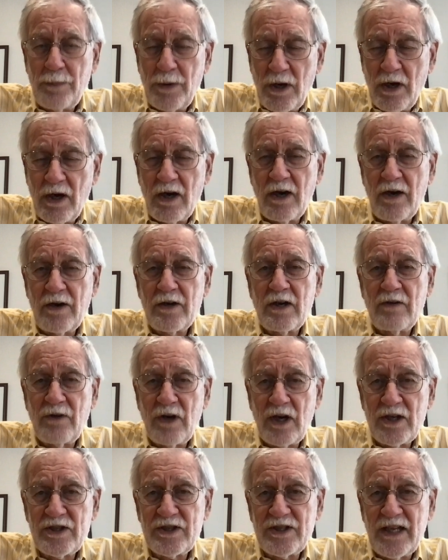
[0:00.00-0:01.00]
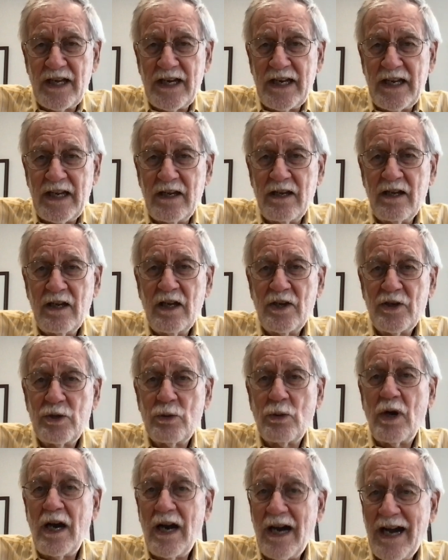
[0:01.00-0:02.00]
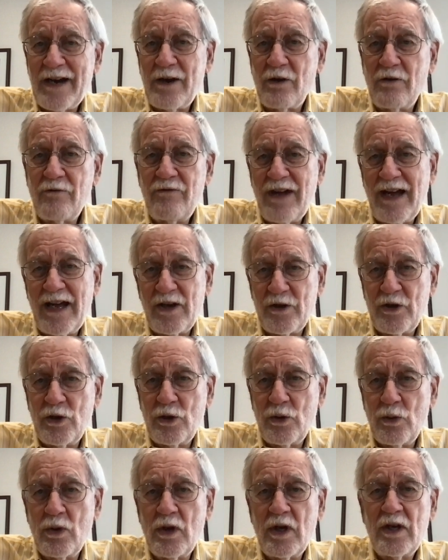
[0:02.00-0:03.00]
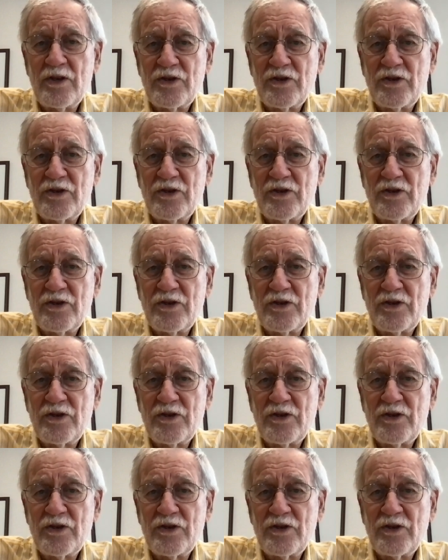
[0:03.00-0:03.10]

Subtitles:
part of our study to a higher value